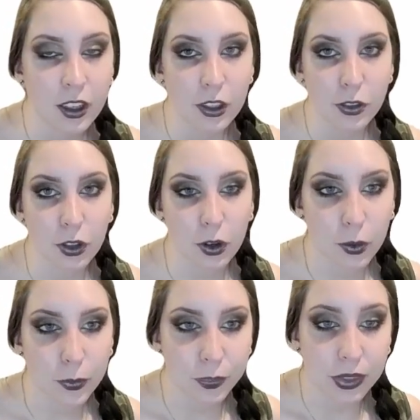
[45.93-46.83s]

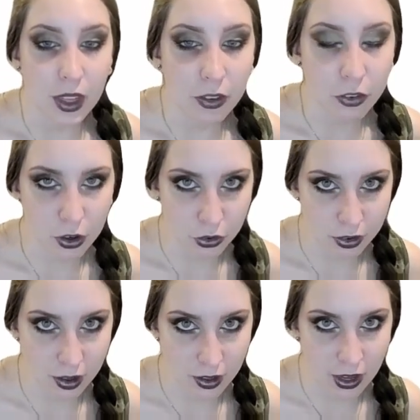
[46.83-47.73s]
So if you're
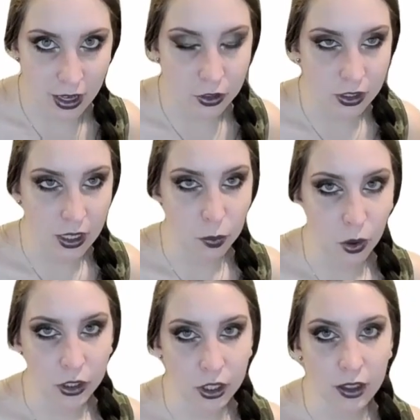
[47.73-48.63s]
interested in that, just keep watching.